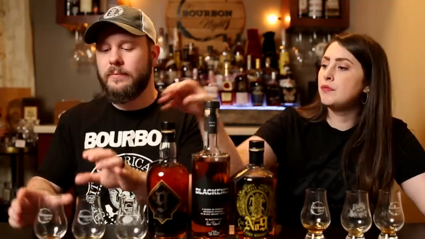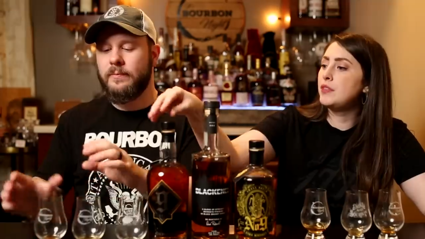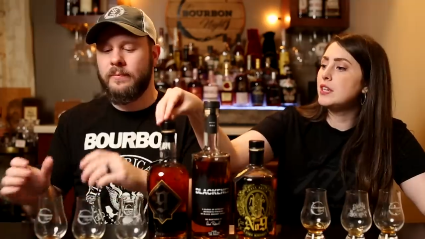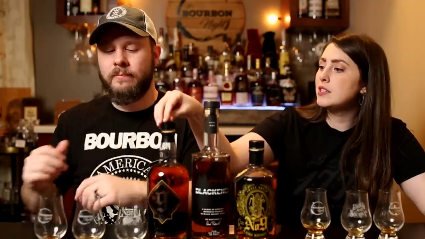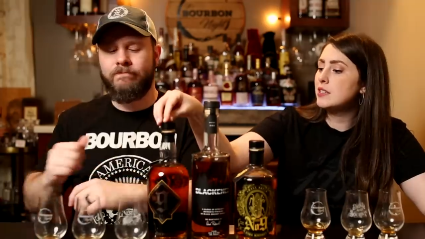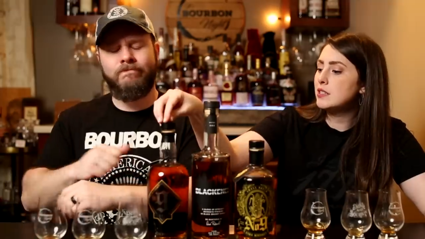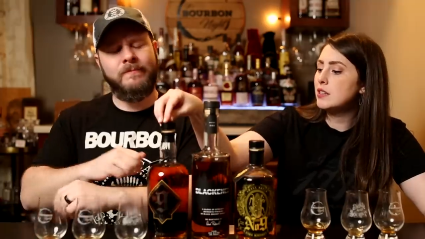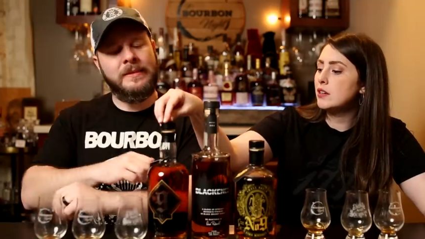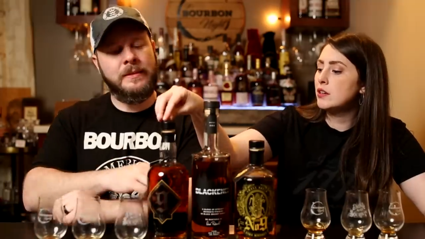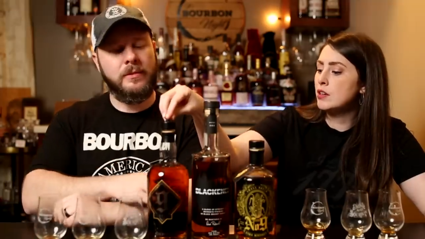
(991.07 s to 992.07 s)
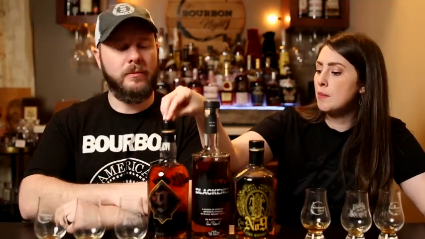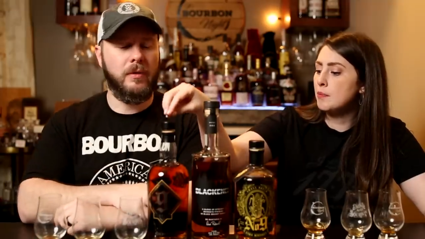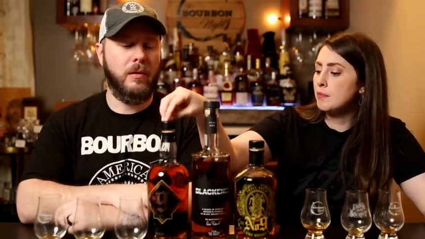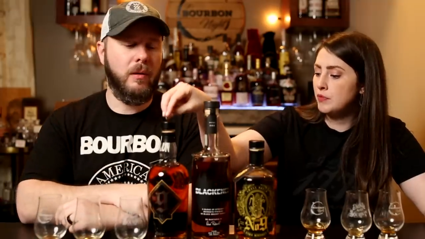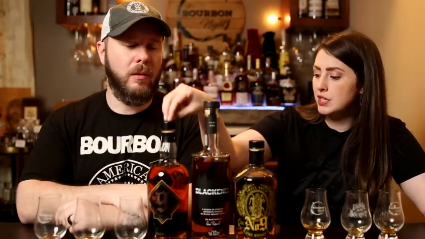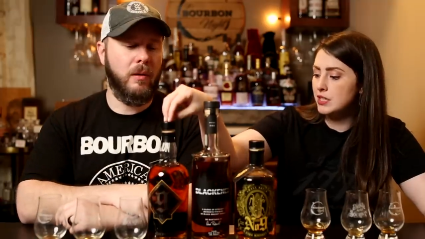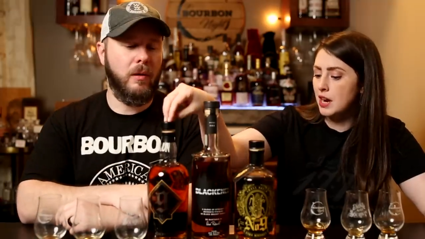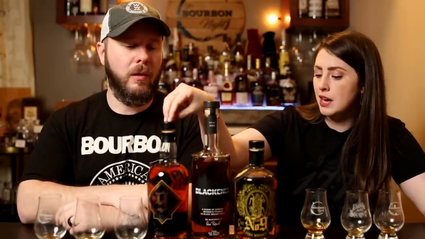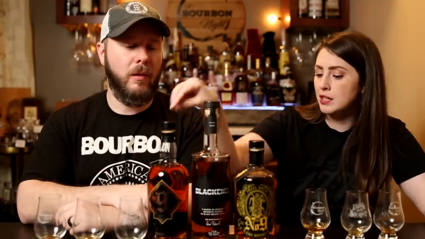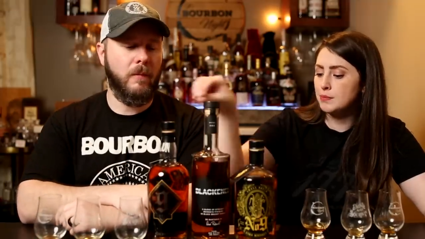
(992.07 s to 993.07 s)
Speaker 1: this num this
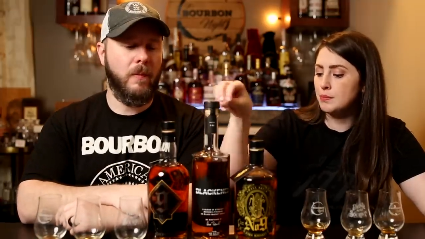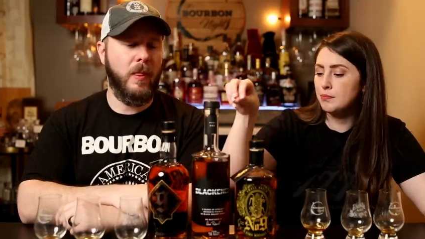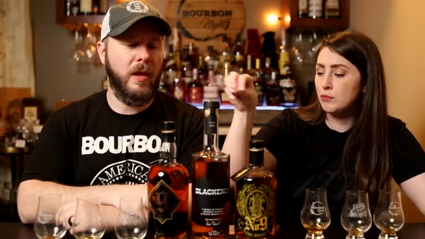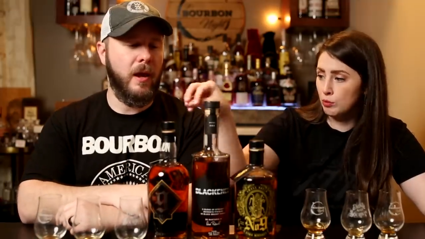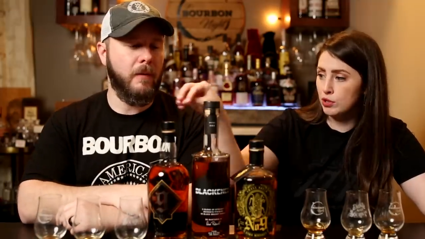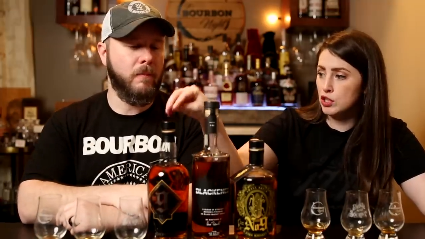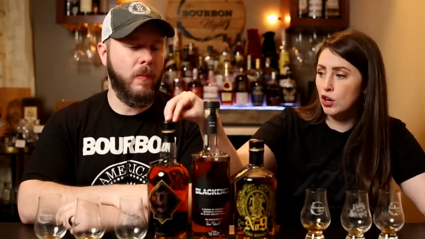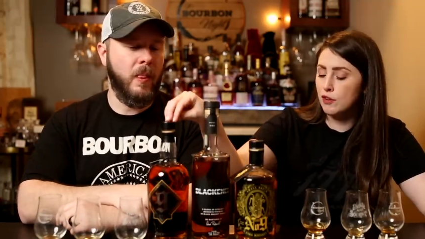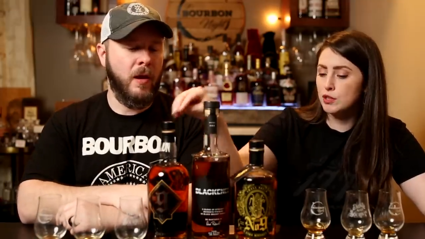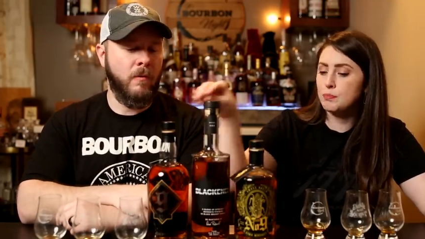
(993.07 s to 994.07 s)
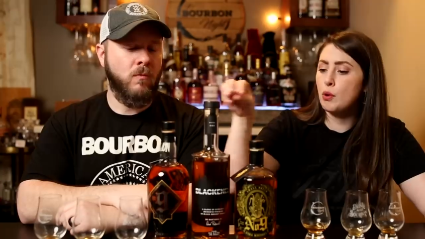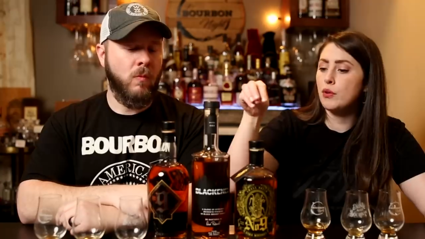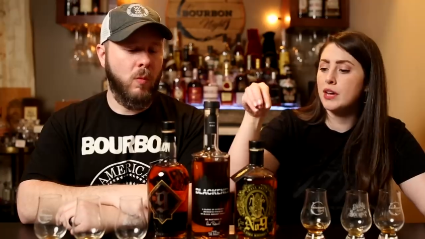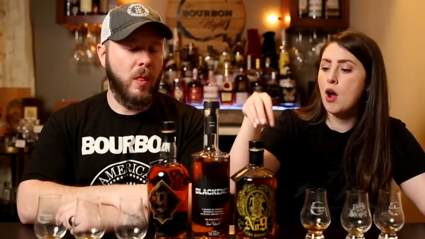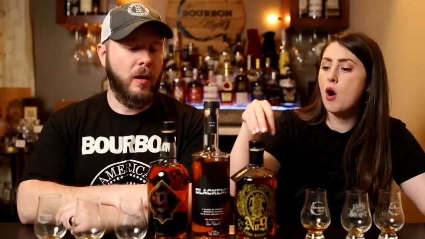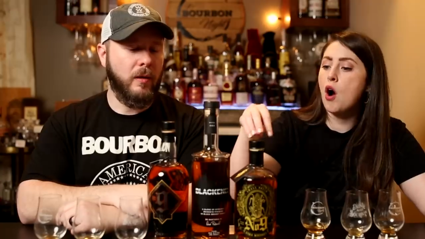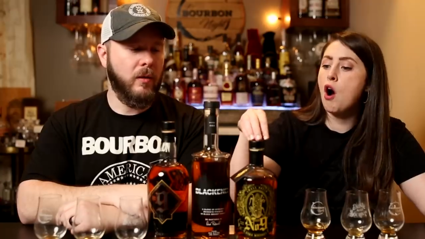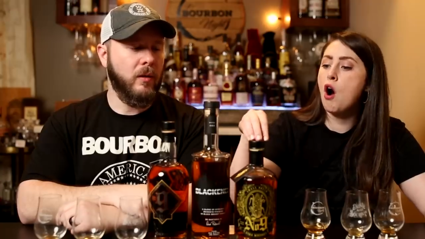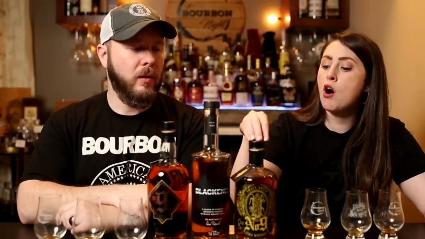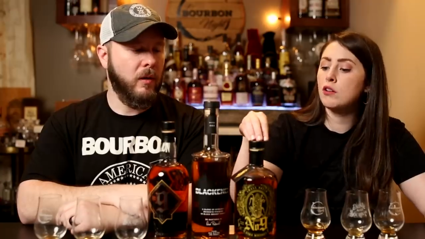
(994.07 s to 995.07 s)
9 is the reserve is pulling out
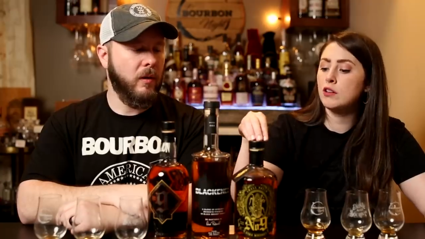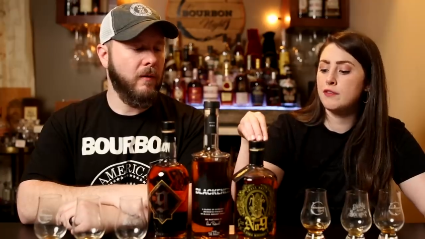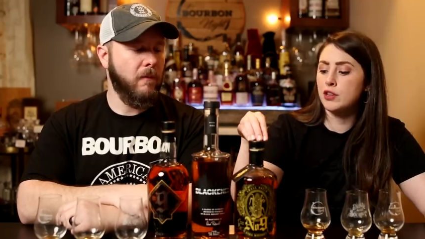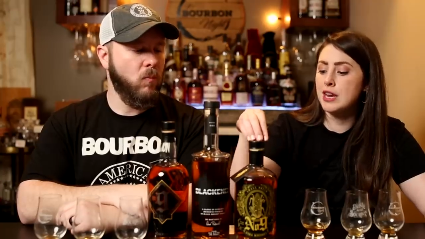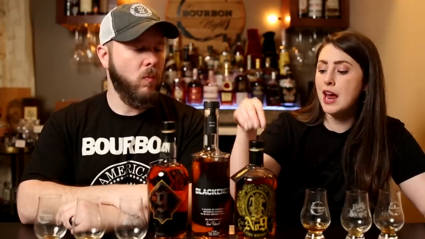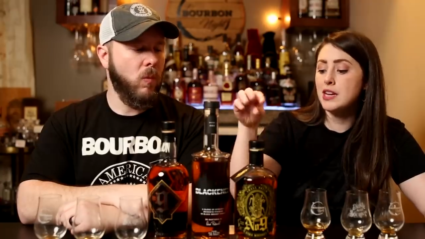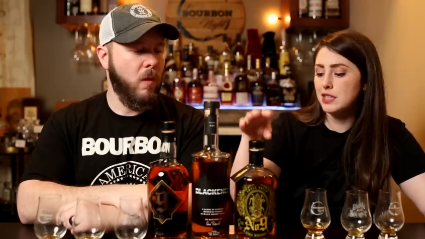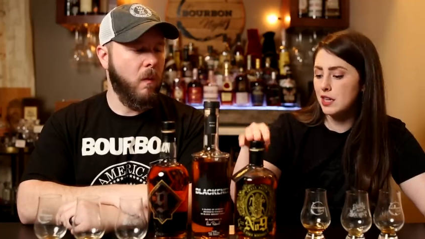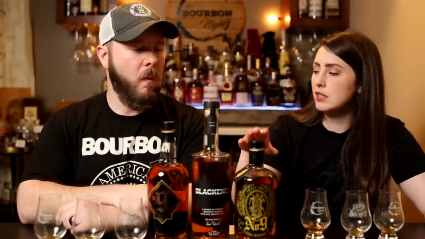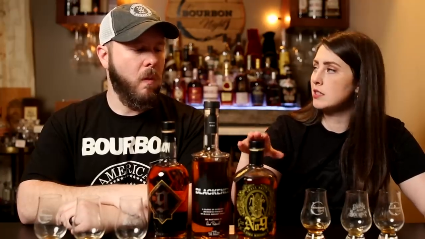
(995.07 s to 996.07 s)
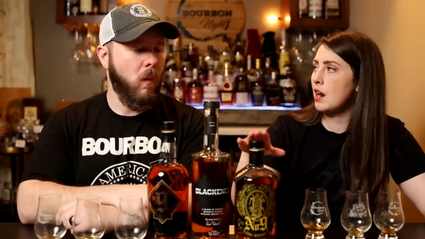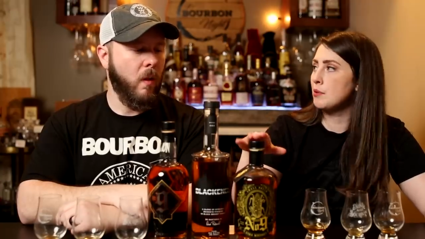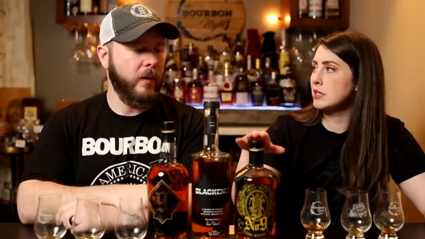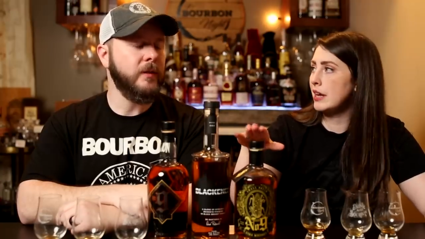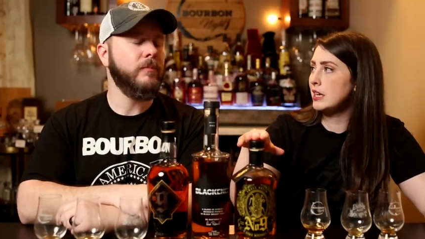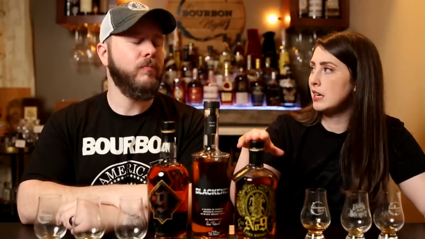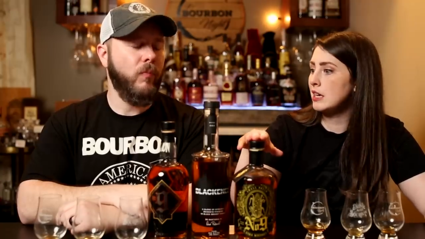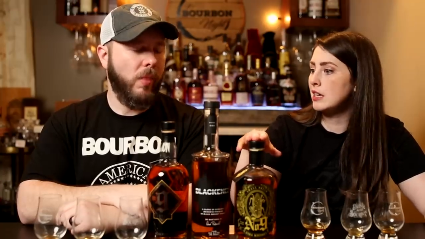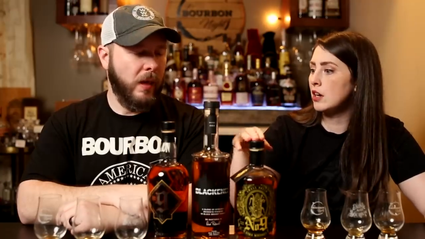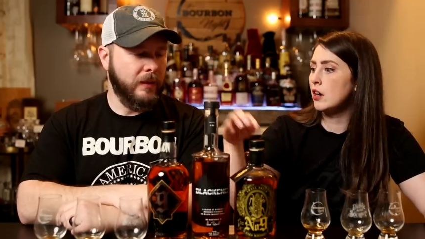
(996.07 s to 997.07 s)
all of the nice things that I was liking
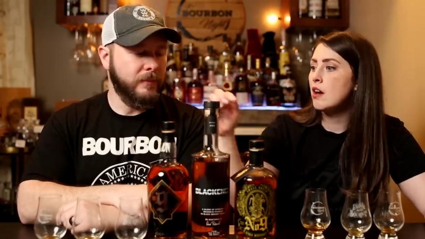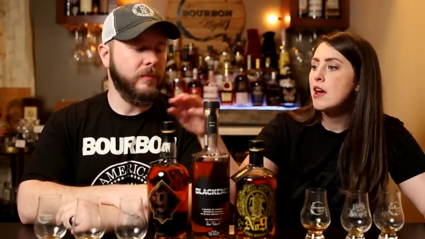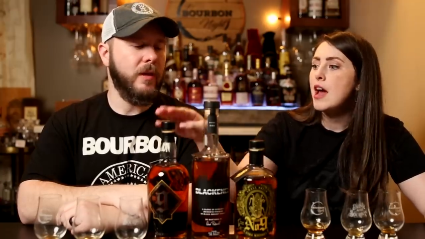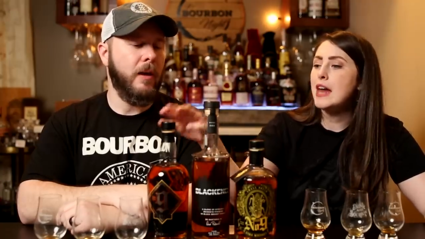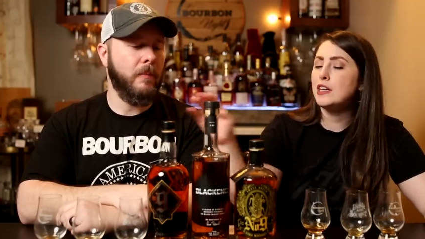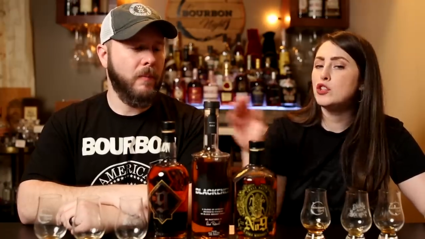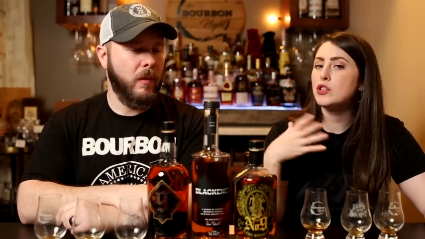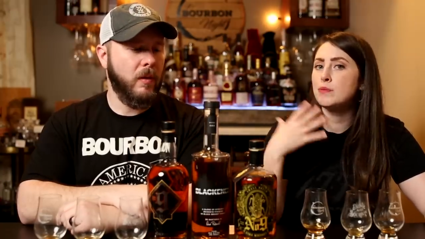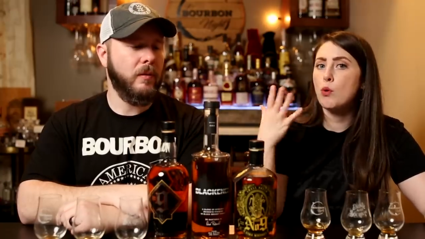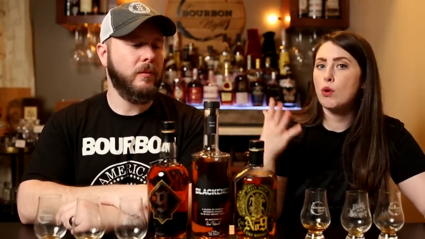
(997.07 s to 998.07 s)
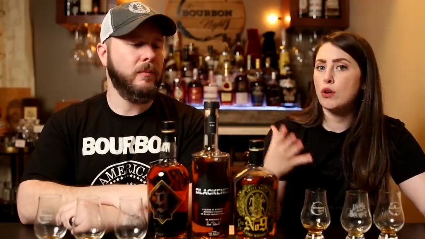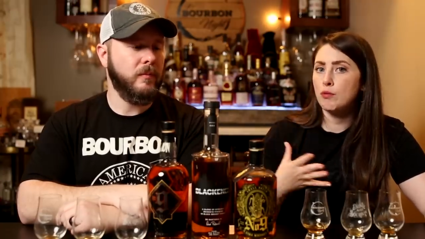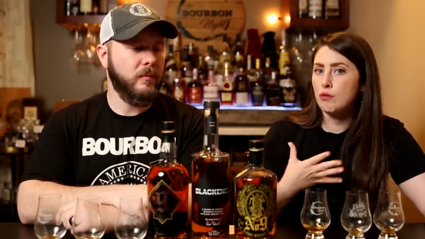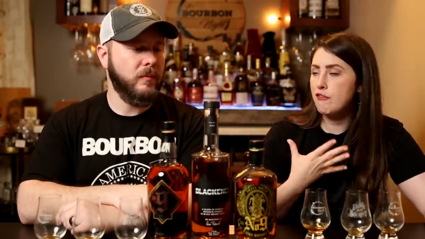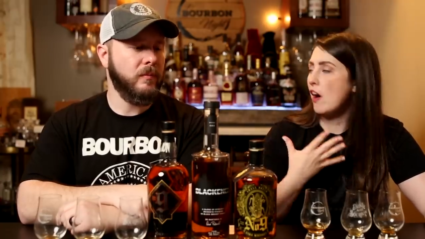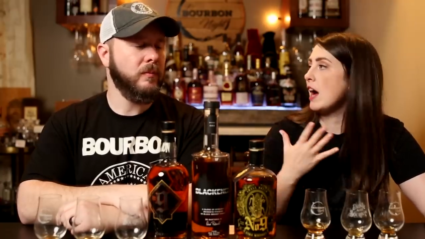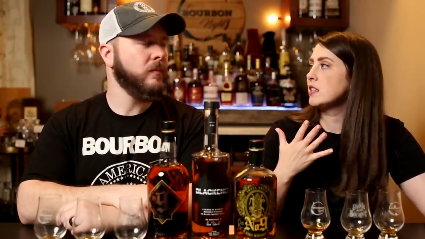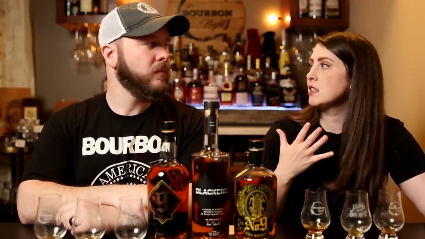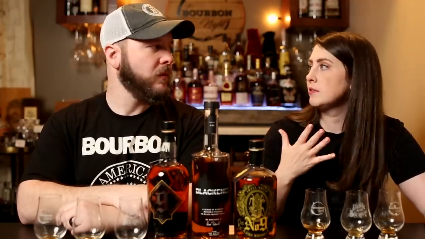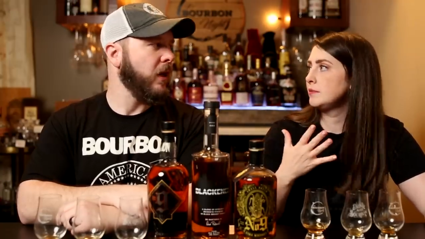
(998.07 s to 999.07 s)
in here and it's just more
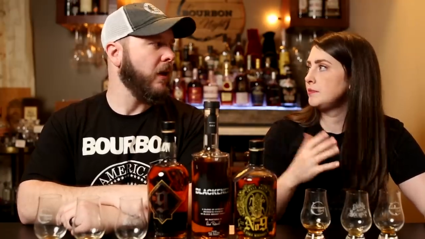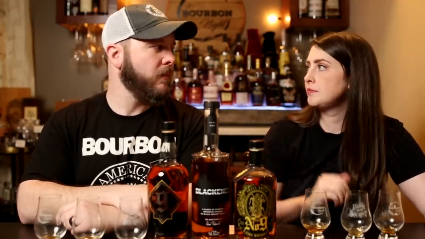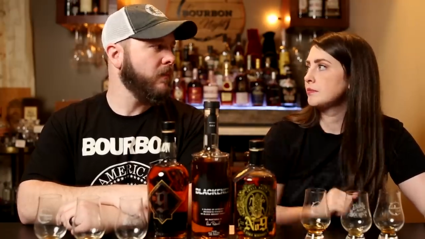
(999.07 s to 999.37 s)
refined. Yeah.